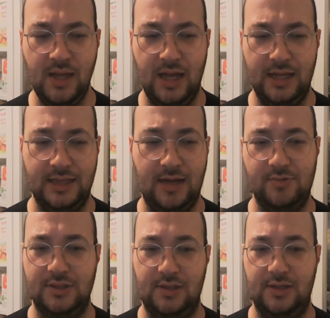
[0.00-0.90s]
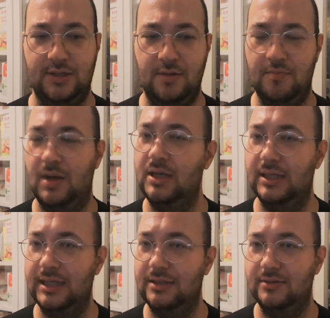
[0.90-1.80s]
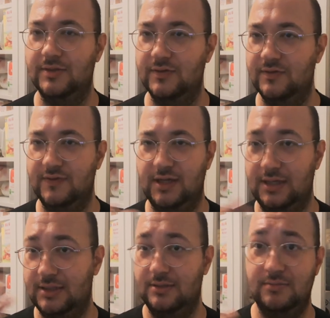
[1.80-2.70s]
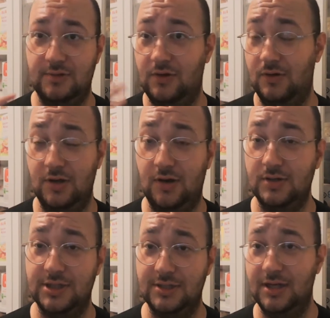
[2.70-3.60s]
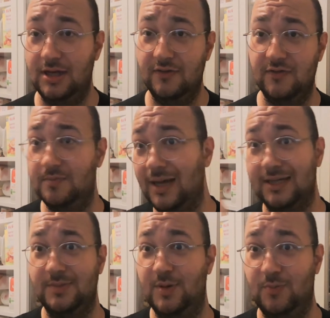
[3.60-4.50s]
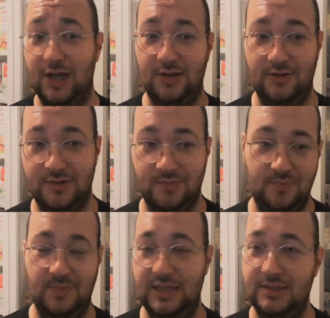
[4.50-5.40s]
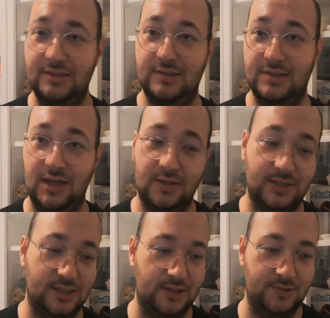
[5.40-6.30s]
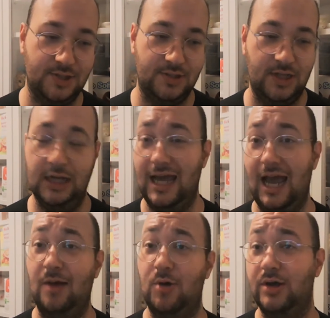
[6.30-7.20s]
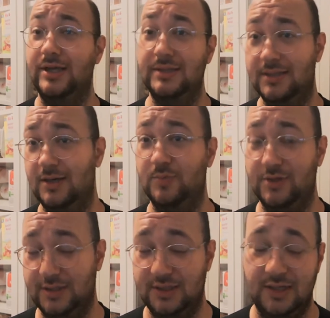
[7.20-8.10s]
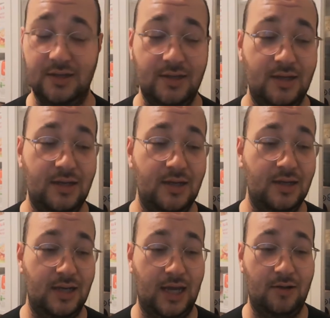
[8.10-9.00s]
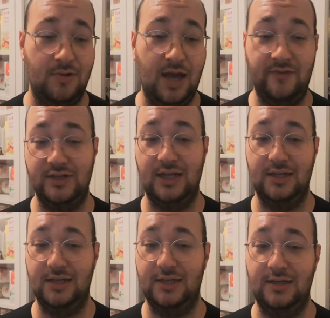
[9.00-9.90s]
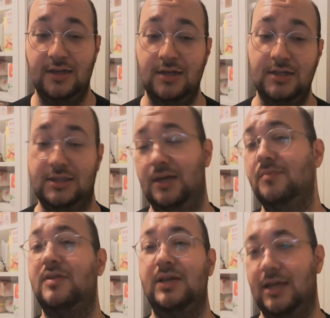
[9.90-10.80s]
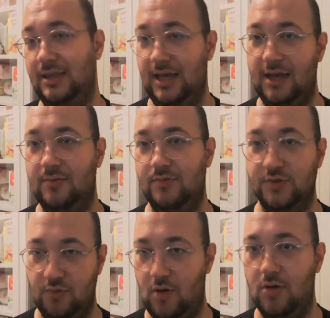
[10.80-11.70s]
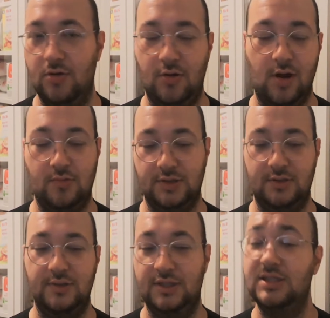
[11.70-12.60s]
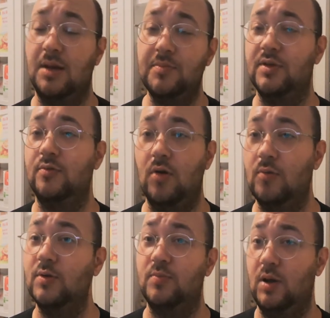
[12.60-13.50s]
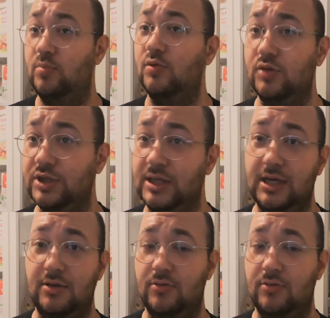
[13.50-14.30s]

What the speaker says: that was like my little sort of like concoction of maximum weight loss meets starch solution and how I interpreted it. Now, evidently, something in that was wrong, or I was doing something wrong with my portioning